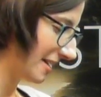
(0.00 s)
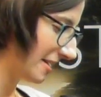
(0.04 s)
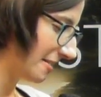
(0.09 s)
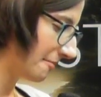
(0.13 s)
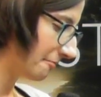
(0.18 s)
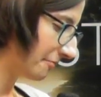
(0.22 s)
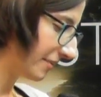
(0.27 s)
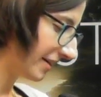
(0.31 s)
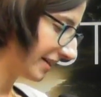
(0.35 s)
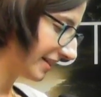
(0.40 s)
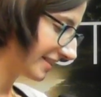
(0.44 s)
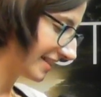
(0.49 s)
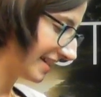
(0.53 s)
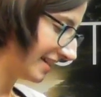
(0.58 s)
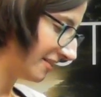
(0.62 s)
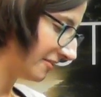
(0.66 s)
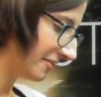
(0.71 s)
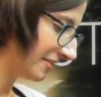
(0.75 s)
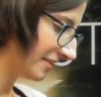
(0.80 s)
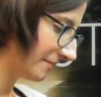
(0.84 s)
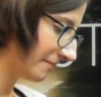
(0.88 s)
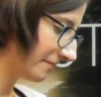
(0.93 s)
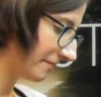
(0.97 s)

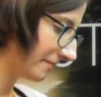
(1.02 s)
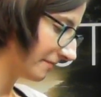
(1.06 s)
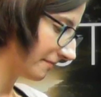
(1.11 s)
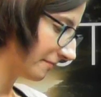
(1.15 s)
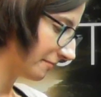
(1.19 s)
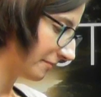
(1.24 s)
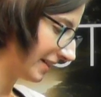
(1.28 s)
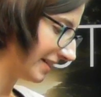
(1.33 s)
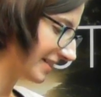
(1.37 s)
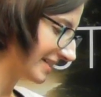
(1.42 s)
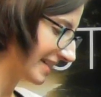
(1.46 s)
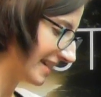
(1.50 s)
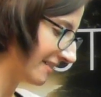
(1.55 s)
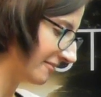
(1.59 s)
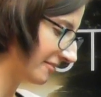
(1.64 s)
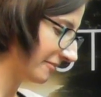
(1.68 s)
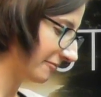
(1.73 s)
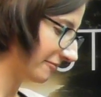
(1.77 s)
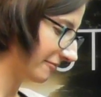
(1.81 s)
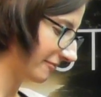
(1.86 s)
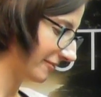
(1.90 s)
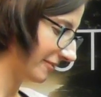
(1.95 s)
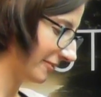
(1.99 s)
Breakdown.
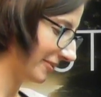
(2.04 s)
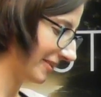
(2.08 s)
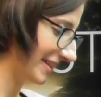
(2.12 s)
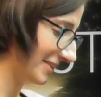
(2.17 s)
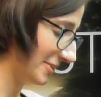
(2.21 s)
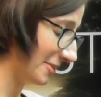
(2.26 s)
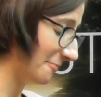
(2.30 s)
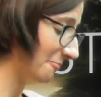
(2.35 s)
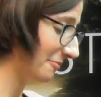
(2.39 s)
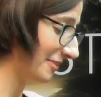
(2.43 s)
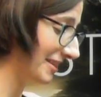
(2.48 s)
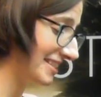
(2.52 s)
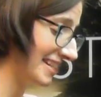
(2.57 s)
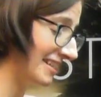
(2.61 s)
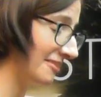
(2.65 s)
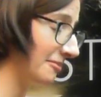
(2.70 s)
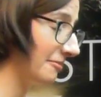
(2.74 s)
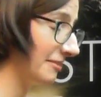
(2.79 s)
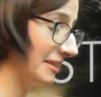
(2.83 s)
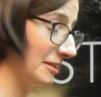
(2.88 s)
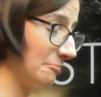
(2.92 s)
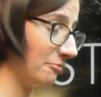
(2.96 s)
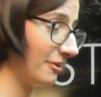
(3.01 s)
His
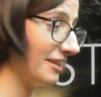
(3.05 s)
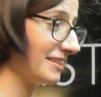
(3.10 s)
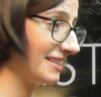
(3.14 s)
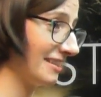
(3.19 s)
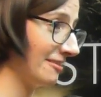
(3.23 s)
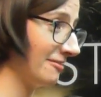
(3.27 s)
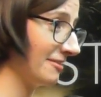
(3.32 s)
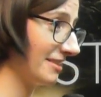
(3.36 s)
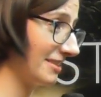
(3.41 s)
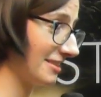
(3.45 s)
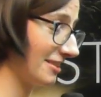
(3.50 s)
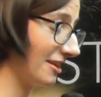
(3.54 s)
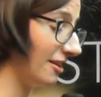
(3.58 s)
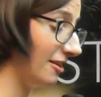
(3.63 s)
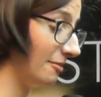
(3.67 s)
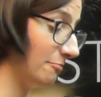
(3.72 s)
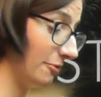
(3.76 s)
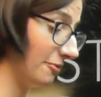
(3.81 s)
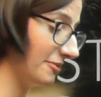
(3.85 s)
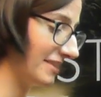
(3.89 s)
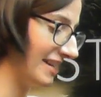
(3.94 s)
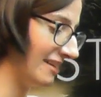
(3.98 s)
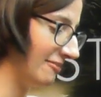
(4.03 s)
car
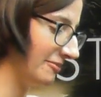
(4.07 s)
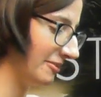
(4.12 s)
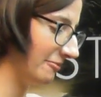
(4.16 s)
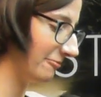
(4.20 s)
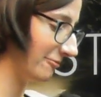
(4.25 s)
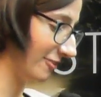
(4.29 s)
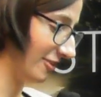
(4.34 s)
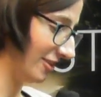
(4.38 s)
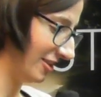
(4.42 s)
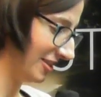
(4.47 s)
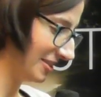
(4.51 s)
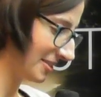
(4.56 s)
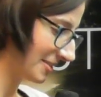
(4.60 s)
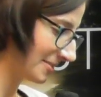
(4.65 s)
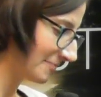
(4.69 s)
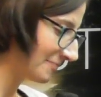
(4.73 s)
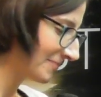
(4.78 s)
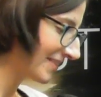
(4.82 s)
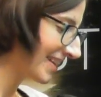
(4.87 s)
broke down in France.